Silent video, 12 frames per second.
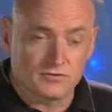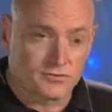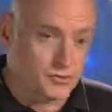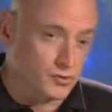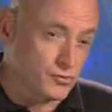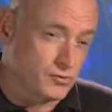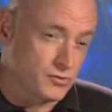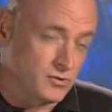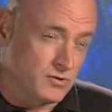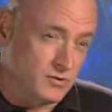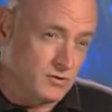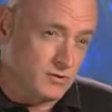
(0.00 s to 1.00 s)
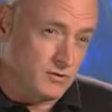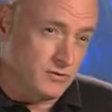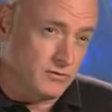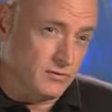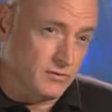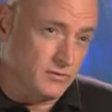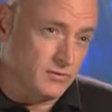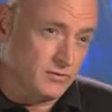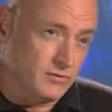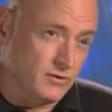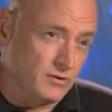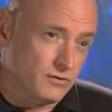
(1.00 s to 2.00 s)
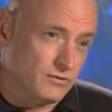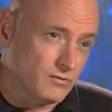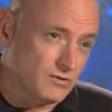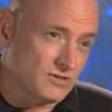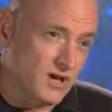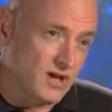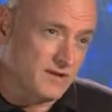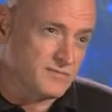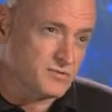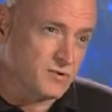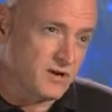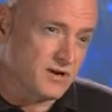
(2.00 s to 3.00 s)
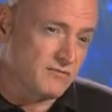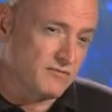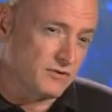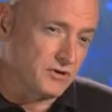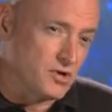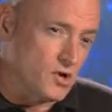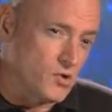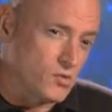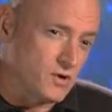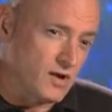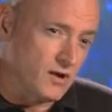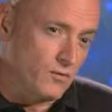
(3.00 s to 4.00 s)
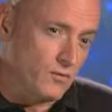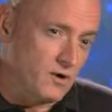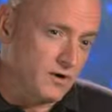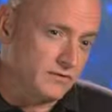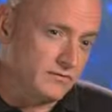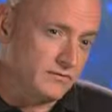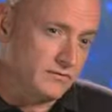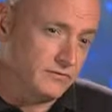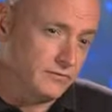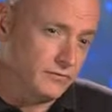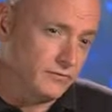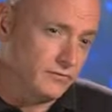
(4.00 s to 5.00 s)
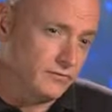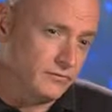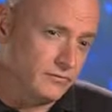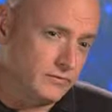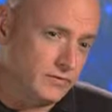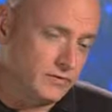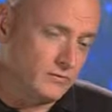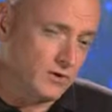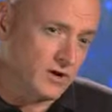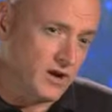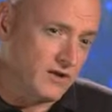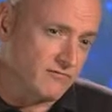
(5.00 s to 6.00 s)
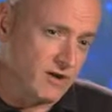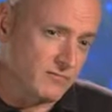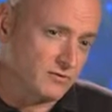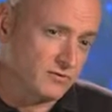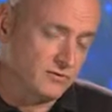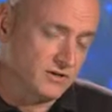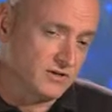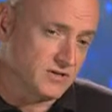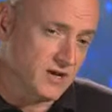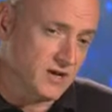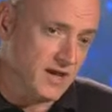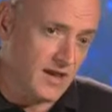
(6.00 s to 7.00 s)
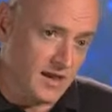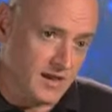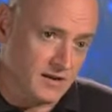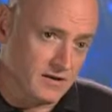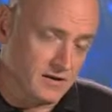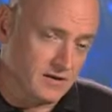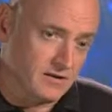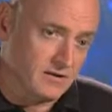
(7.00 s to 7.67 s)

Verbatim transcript: So although, you know, there were times where I didn't really know what I wanted to do and what kind of opportunity I had,